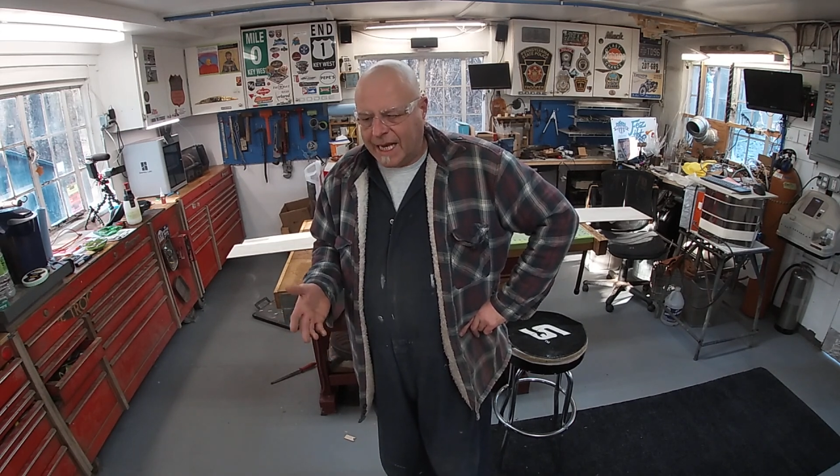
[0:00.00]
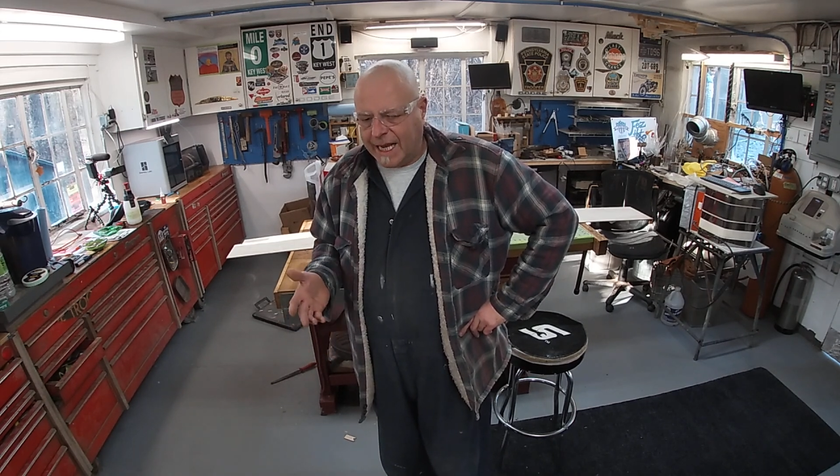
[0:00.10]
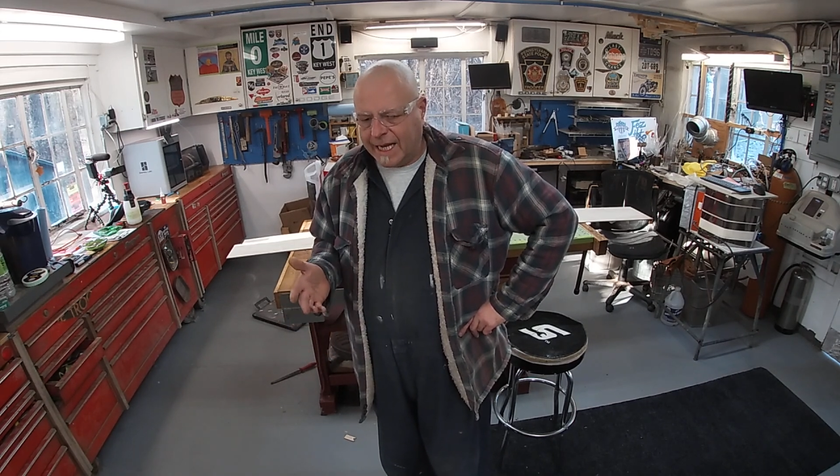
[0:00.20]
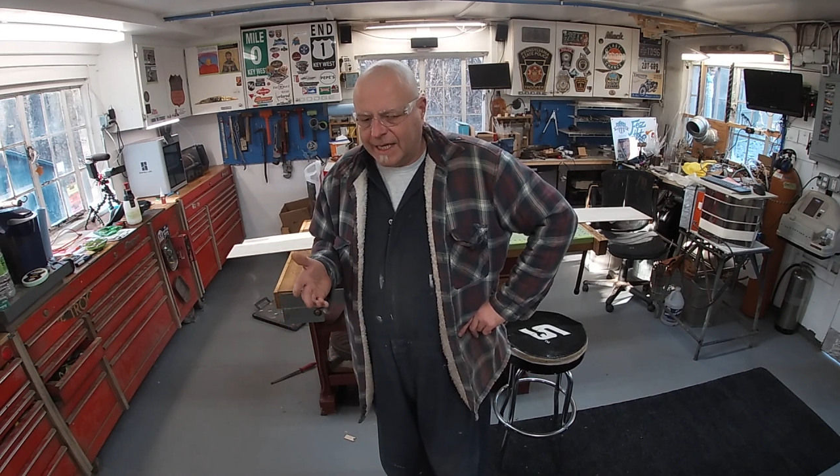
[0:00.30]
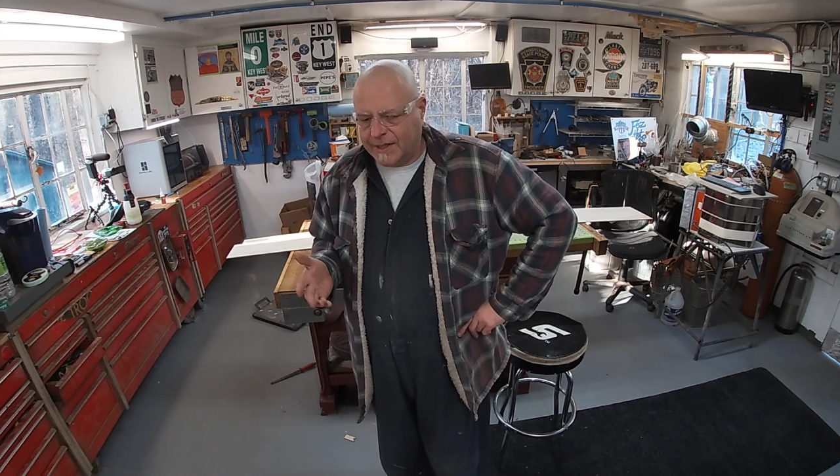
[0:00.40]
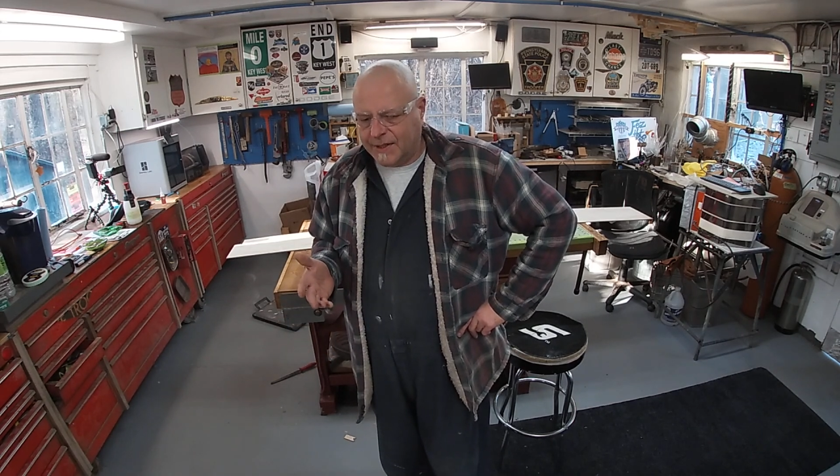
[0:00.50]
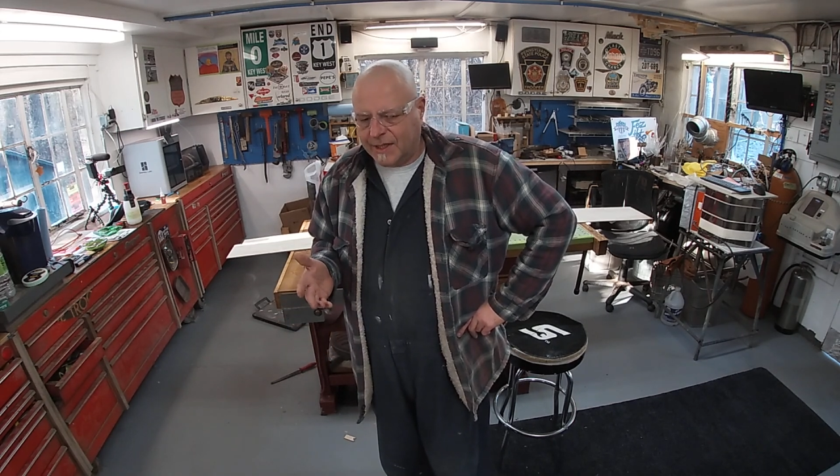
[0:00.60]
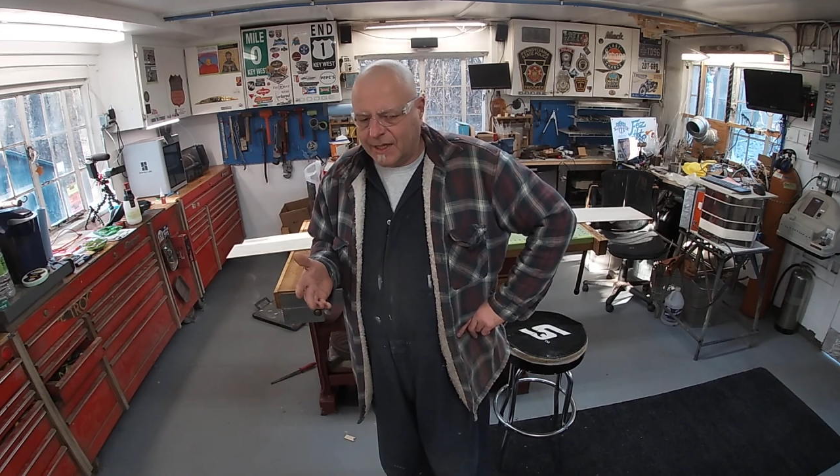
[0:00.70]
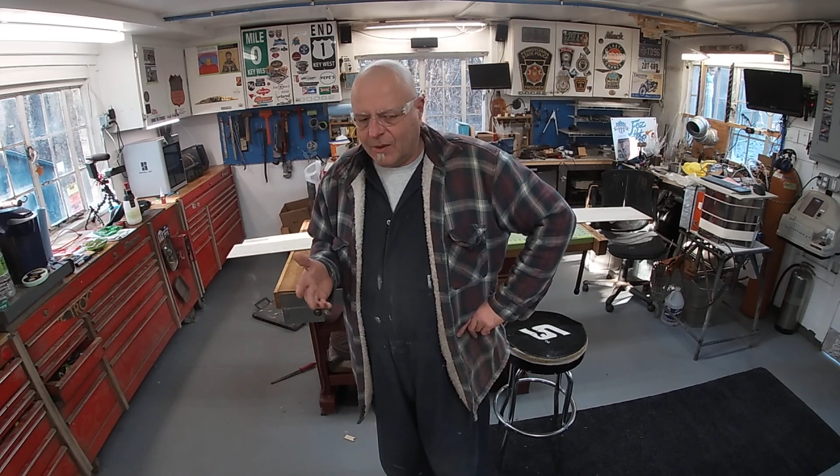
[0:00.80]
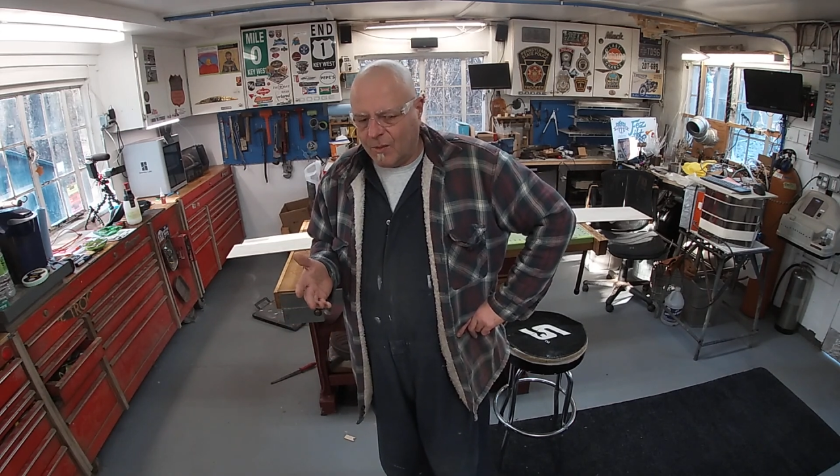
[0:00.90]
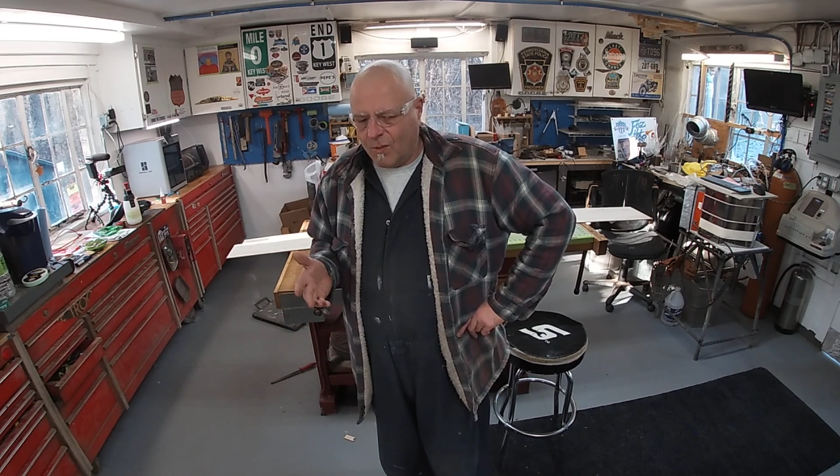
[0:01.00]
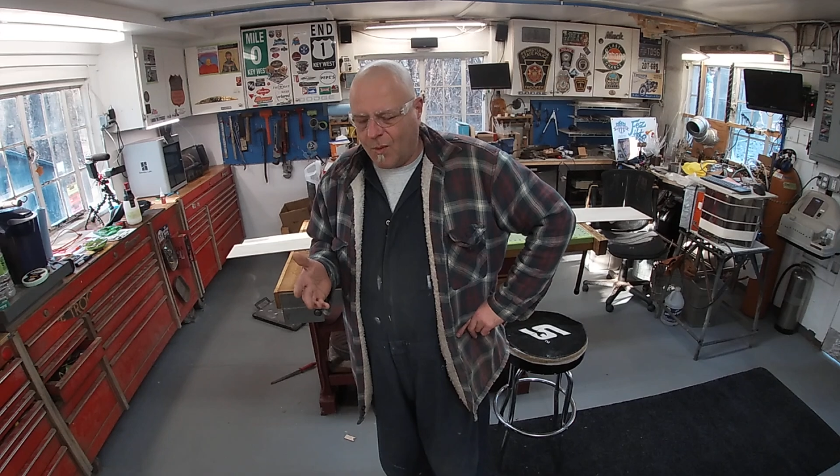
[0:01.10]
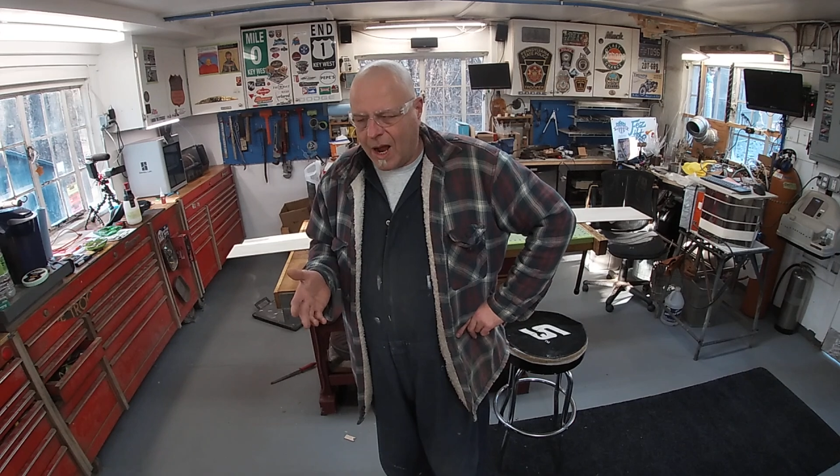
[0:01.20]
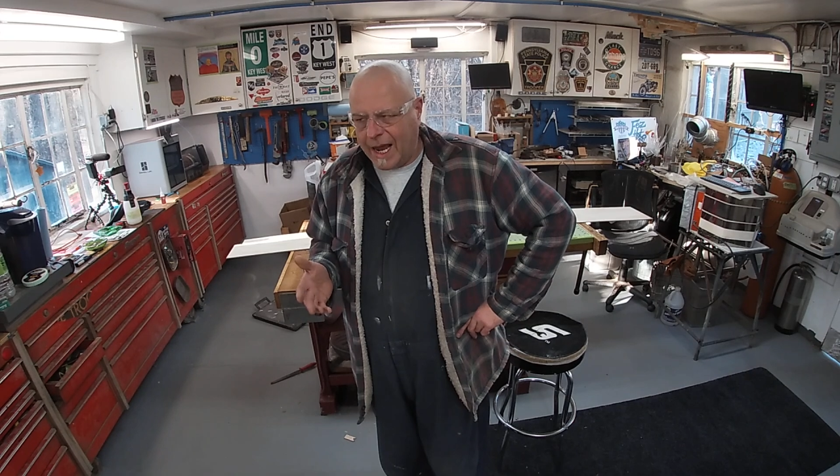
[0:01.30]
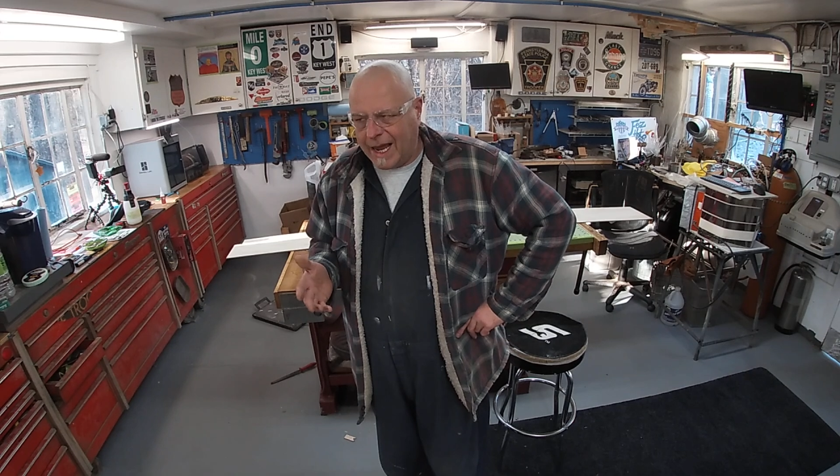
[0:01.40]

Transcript: is why